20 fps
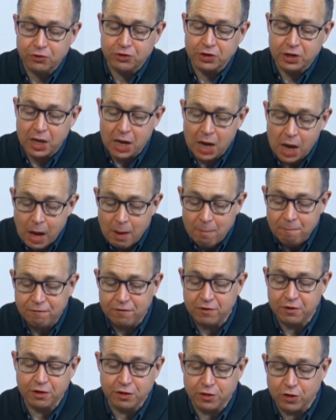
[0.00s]
to
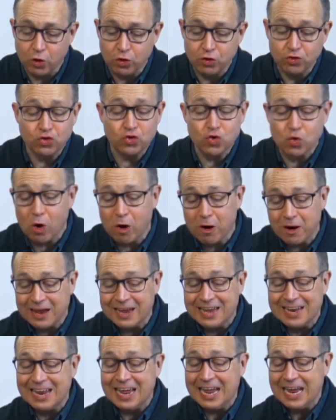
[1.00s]
comfort those who are
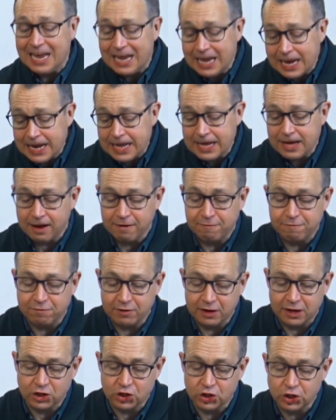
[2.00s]
in any
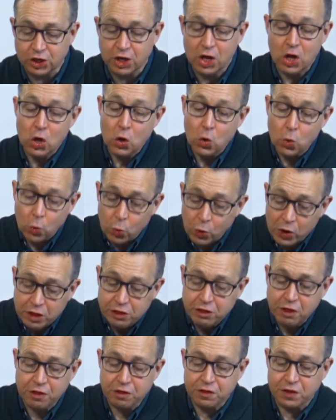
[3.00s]
affliction
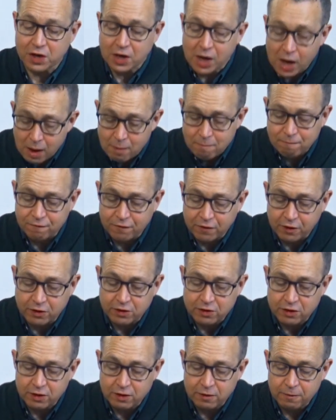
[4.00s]
with the
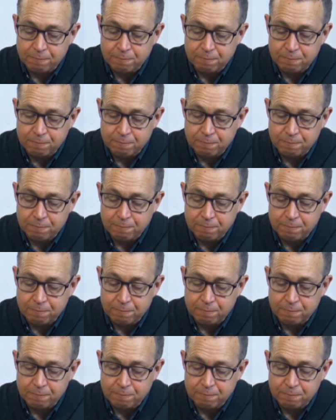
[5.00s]
comfort